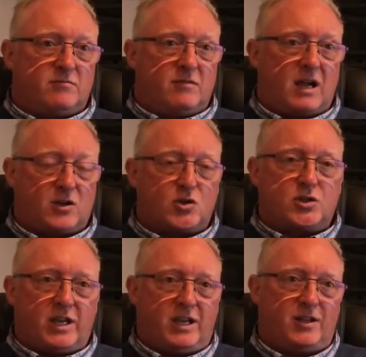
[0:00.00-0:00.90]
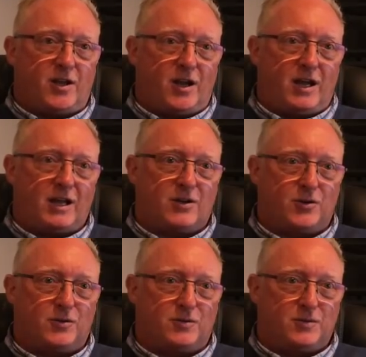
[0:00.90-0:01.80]
I
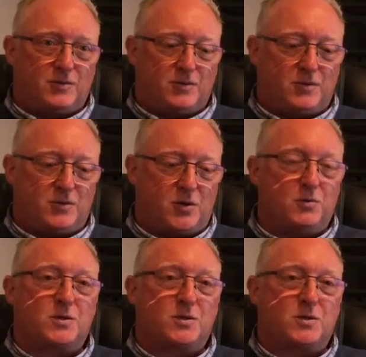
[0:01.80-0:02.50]
could do